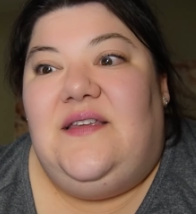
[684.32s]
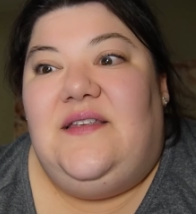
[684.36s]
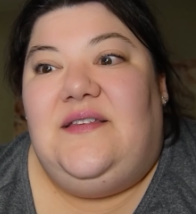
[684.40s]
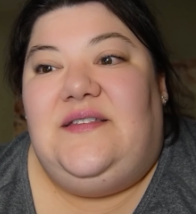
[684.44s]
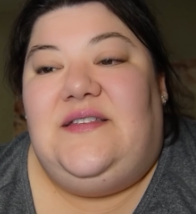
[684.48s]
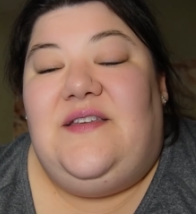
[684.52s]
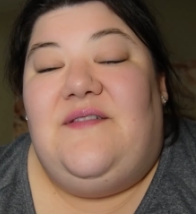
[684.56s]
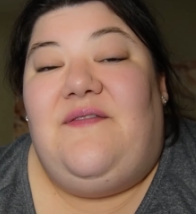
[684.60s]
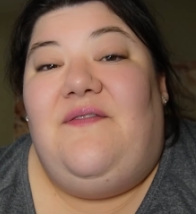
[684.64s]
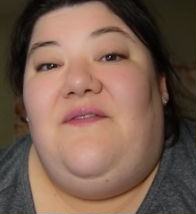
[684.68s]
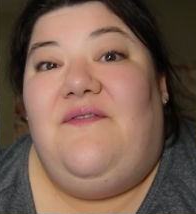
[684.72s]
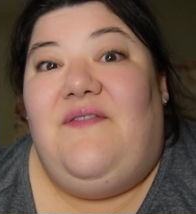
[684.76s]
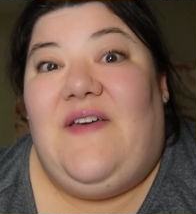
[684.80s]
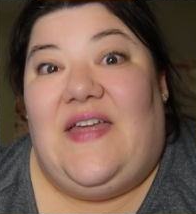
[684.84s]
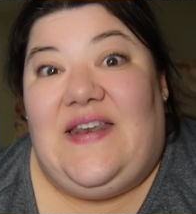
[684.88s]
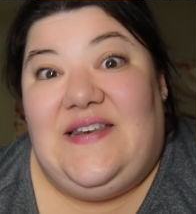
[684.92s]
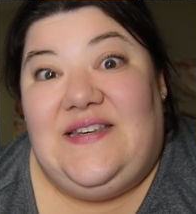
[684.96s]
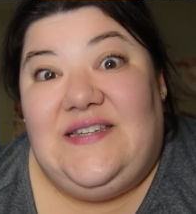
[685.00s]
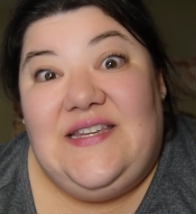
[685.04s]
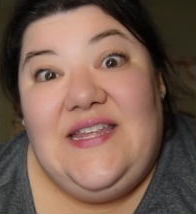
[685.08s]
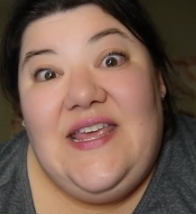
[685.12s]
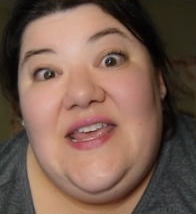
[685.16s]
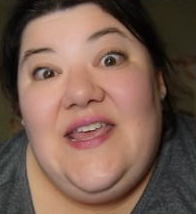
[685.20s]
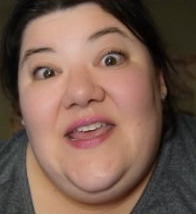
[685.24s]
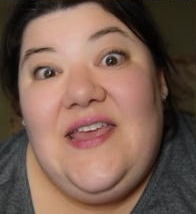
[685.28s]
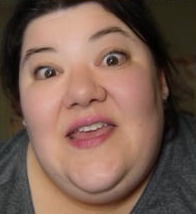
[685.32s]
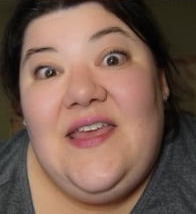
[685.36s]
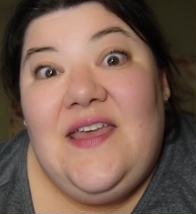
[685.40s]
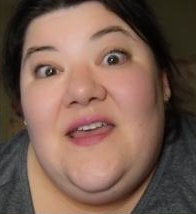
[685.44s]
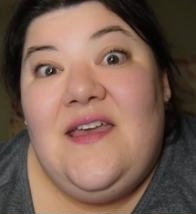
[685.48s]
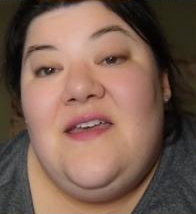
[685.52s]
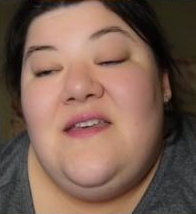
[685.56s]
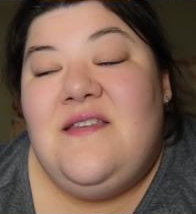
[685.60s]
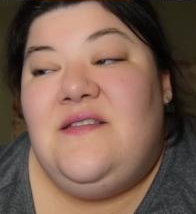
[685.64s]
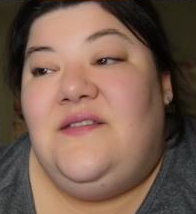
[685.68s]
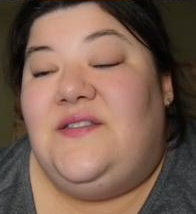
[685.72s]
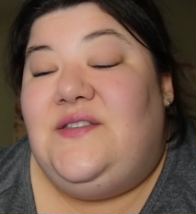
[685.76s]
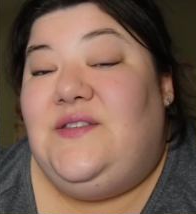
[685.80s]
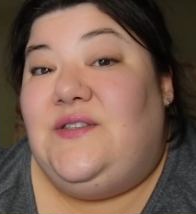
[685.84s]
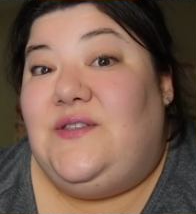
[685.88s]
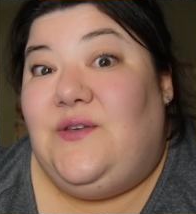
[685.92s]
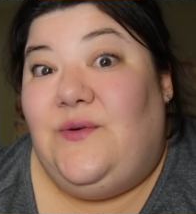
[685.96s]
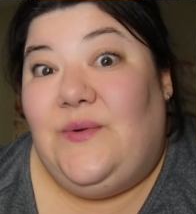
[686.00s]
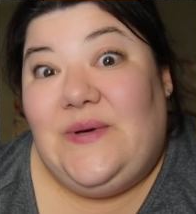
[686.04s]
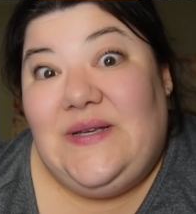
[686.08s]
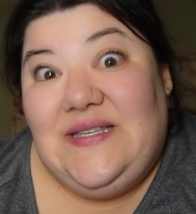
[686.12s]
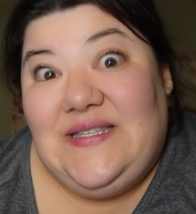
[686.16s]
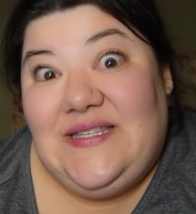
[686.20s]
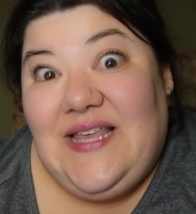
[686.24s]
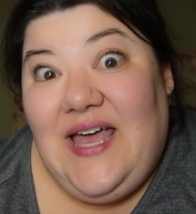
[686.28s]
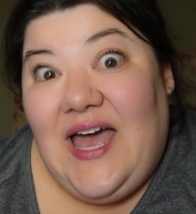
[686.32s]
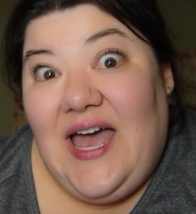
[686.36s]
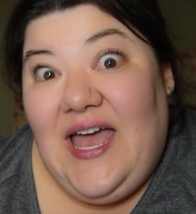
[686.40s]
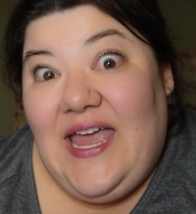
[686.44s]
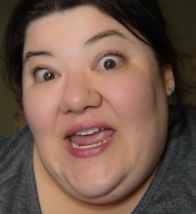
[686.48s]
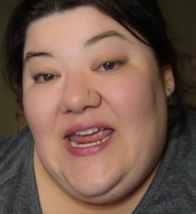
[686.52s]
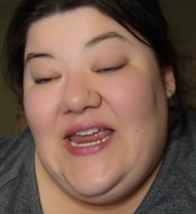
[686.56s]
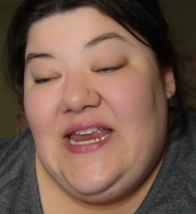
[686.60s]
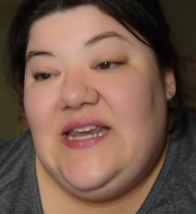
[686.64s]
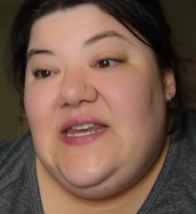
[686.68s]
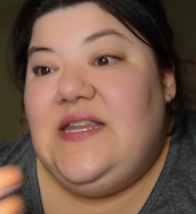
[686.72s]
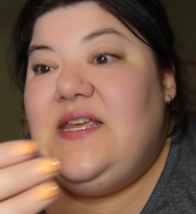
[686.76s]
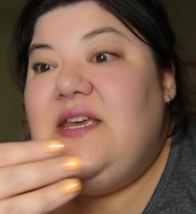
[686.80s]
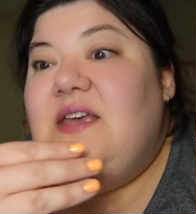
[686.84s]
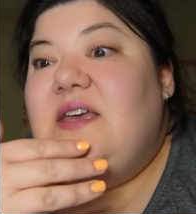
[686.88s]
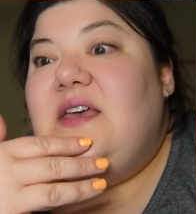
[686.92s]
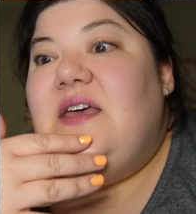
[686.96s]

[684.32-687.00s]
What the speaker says: defending suicide,